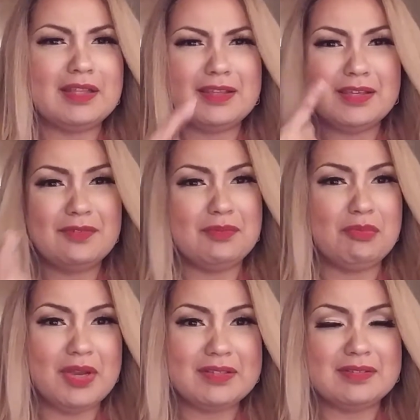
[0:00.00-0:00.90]
I think he even
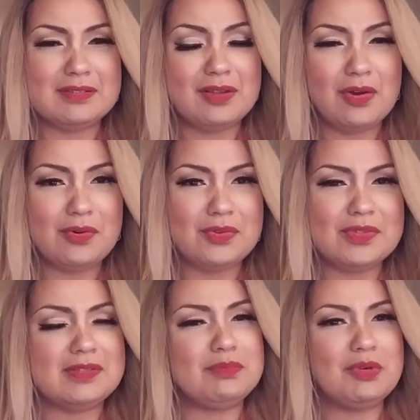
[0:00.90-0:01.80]
breaks his nose.
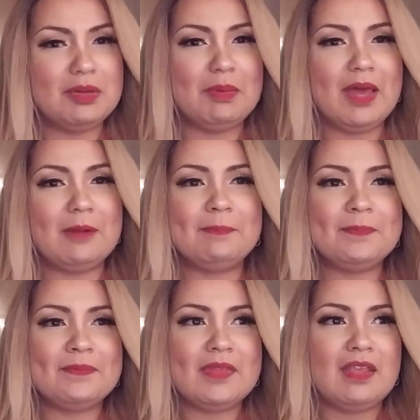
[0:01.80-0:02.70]
It's pretty bad.
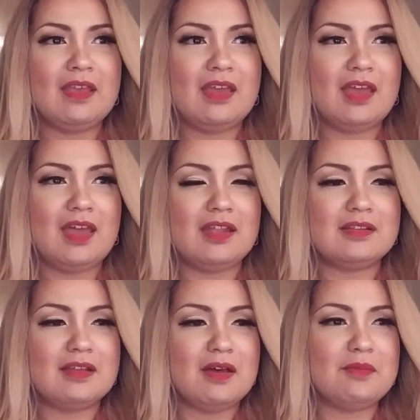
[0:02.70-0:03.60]

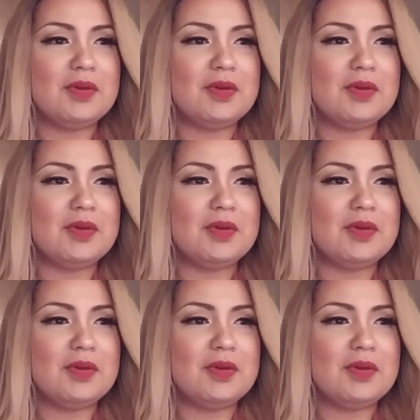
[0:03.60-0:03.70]
And um,